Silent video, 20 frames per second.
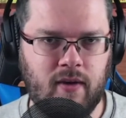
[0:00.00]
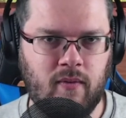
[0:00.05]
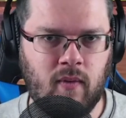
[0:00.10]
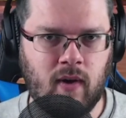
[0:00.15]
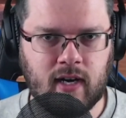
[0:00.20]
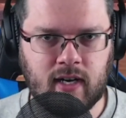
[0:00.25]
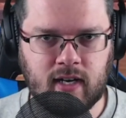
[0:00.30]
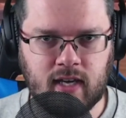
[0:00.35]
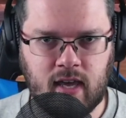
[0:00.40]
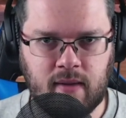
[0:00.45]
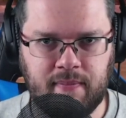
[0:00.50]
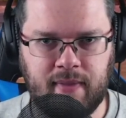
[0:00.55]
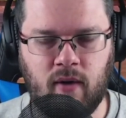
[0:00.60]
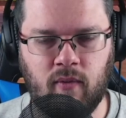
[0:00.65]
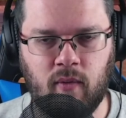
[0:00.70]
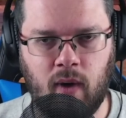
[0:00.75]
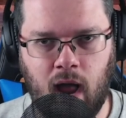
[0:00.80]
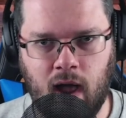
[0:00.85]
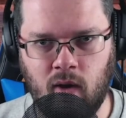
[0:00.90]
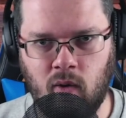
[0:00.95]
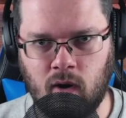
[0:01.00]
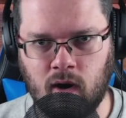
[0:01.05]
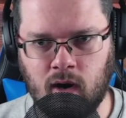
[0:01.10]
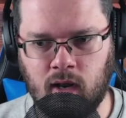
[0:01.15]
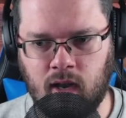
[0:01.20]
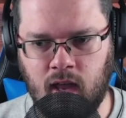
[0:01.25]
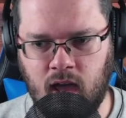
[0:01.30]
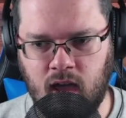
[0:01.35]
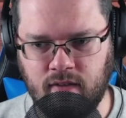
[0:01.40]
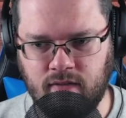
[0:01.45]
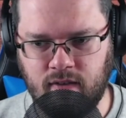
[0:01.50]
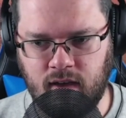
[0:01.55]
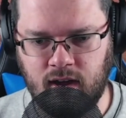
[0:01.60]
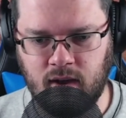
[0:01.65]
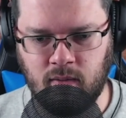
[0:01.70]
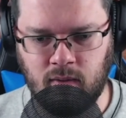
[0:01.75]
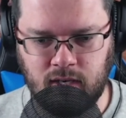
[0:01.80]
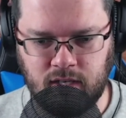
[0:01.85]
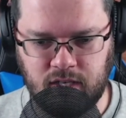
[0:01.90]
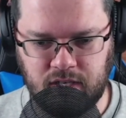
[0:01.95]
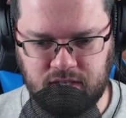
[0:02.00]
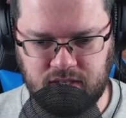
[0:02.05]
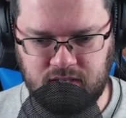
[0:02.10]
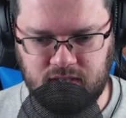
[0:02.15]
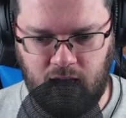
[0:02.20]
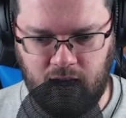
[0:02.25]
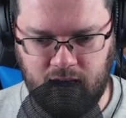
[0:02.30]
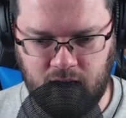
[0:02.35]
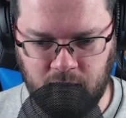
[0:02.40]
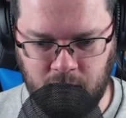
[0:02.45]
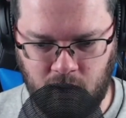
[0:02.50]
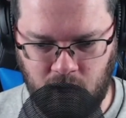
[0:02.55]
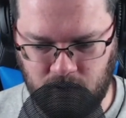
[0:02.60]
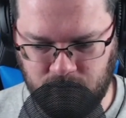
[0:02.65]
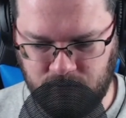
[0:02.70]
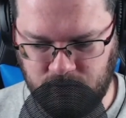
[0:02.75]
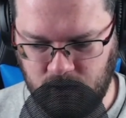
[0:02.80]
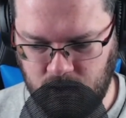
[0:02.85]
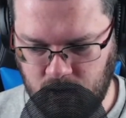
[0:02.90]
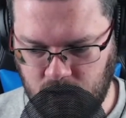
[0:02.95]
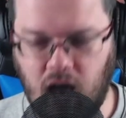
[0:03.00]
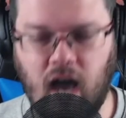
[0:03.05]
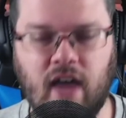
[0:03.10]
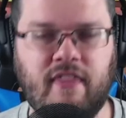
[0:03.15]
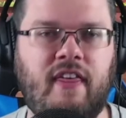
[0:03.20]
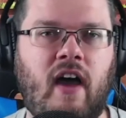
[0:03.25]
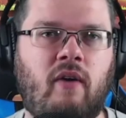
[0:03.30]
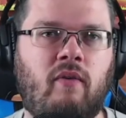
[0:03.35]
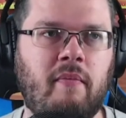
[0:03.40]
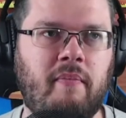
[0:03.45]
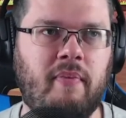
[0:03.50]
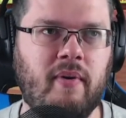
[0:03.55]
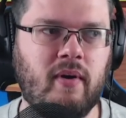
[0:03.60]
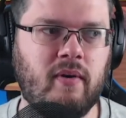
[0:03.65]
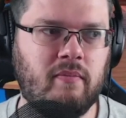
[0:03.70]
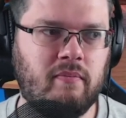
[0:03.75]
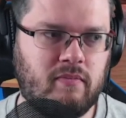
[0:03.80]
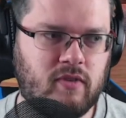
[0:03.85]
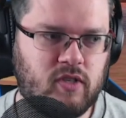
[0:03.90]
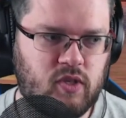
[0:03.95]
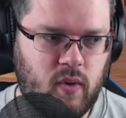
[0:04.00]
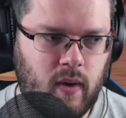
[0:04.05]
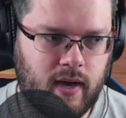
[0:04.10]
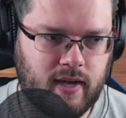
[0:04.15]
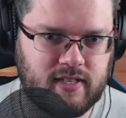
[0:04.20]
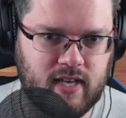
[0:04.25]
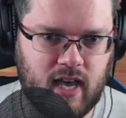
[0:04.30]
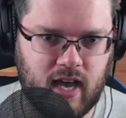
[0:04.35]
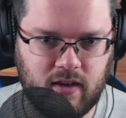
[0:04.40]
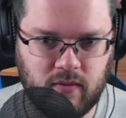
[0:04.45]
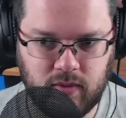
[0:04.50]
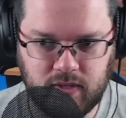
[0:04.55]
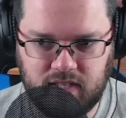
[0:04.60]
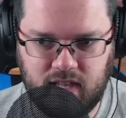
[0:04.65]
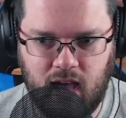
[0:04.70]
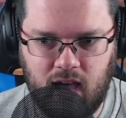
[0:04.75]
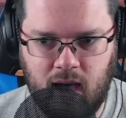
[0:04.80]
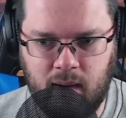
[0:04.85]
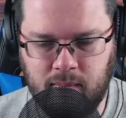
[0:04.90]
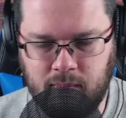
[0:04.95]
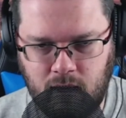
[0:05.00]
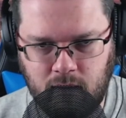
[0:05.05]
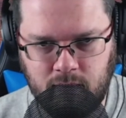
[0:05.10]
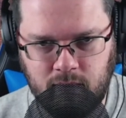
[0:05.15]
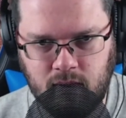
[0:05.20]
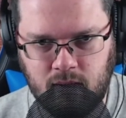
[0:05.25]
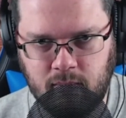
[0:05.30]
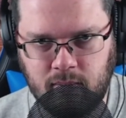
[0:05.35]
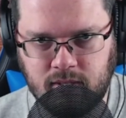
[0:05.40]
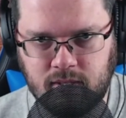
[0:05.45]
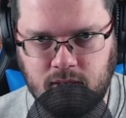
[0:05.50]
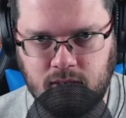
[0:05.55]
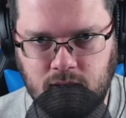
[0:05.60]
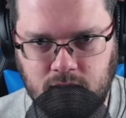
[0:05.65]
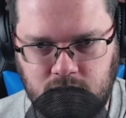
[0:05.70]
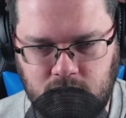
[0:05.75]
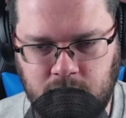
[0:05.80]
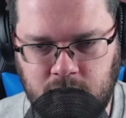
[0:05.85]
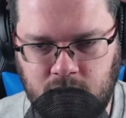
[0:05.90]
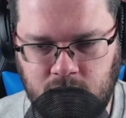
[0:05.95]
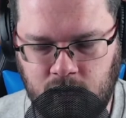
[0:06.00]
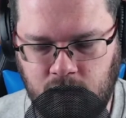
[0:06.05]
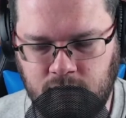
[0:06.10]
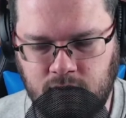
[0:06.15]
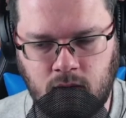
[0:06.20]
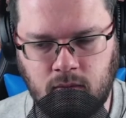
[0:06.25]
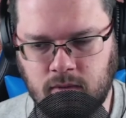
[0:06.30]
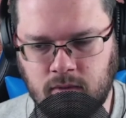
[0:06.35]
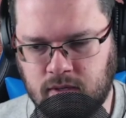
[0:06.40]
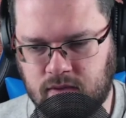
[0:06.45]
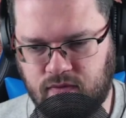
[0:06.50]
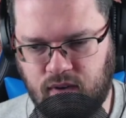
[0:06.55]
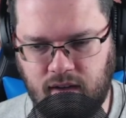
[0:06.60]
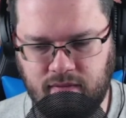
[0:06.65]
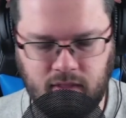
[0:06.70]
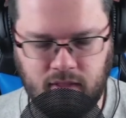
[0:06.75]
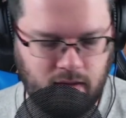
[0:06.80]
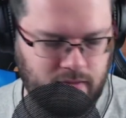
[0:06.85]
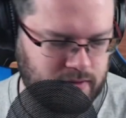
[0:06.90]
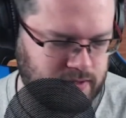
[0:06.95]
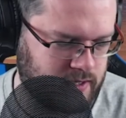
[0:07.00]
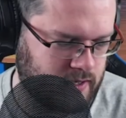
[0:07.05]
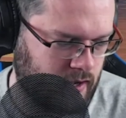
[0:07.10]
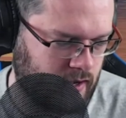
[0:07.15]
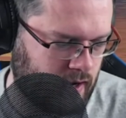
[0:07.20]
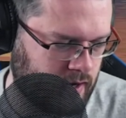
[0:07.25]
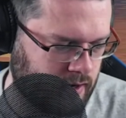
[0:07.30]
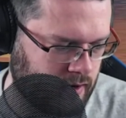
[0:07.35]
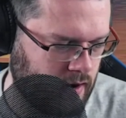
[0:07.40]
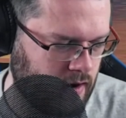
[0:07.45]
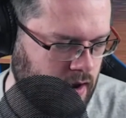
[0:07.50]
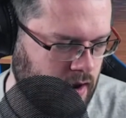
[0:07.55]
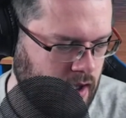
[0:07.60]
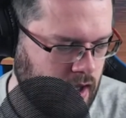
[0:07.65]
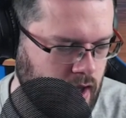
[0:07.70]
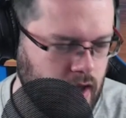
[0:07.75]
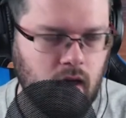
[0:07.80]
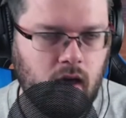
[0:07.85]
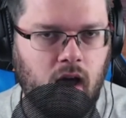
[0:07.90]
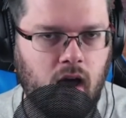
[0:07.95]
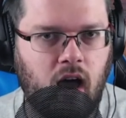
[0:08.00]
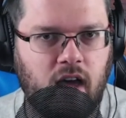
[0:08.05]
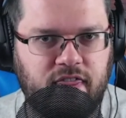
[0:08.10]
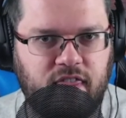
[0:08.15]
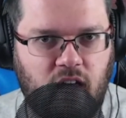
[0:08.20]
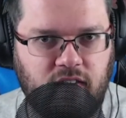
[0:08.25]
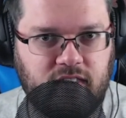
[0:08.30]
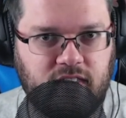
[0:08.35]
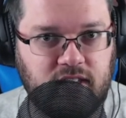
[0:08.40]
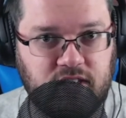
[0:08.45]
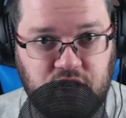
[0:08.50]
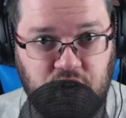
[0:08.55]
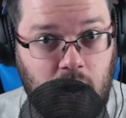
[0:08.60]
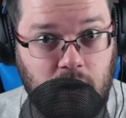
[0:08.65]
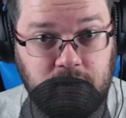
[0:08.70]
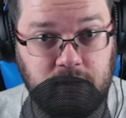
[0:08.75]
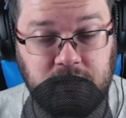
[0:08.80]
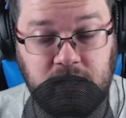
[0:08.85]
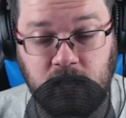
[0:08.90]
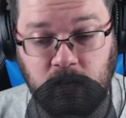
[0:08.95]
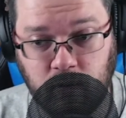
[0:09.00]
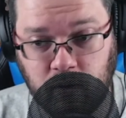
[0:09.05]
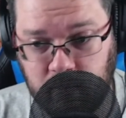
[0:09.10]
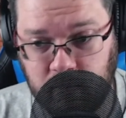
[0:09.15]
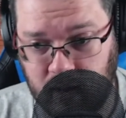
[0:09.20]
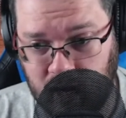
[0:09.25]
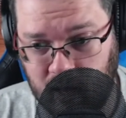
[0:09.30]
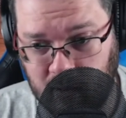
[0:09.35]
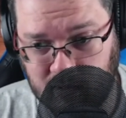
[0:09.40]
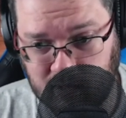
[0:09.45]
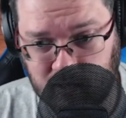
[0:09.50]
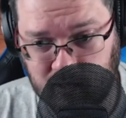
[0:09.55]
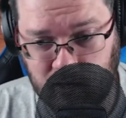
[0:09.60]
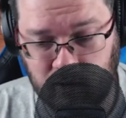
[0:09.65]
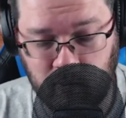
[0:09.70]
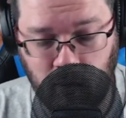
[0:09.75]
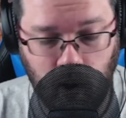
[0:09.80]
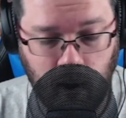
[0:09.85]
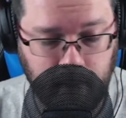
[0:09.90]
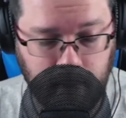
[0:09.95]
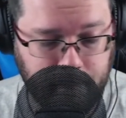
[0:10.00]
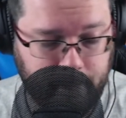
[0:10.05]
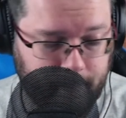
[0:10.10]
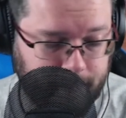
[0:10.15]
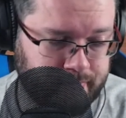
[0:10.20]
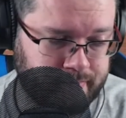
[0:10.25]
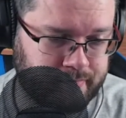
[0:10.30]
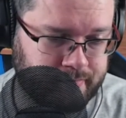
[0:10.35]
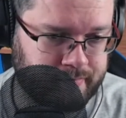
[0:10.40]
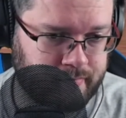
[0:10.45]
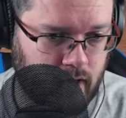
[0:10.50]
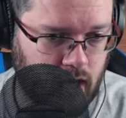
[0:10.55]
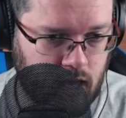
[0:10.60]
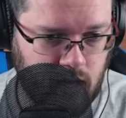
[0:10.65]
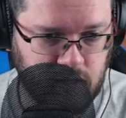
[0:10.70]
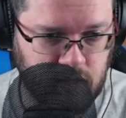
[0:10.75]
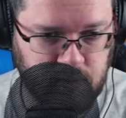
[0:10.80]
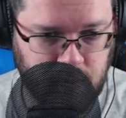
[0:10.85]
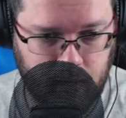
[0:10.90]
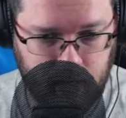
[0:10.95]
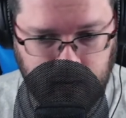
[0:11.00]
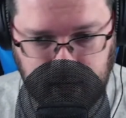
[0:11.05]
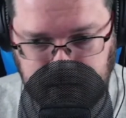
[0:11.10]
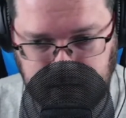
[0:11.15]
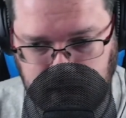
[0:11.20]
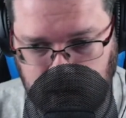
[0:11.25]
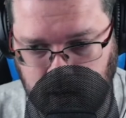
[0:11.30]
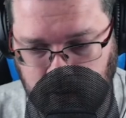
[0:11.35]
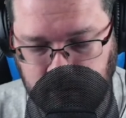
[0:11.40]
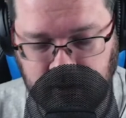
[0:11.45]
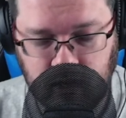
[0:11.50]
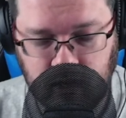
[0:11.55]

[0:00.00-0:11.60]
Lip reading: wanted to keep that Rhyhorn alive. I didn't want to just sack him off. I thought Reboot's Quick Attack with Stab may be able to do something, even though it was 5 levels under. I thought the Shadow Sneak would have been able to do more. It is what it is, though.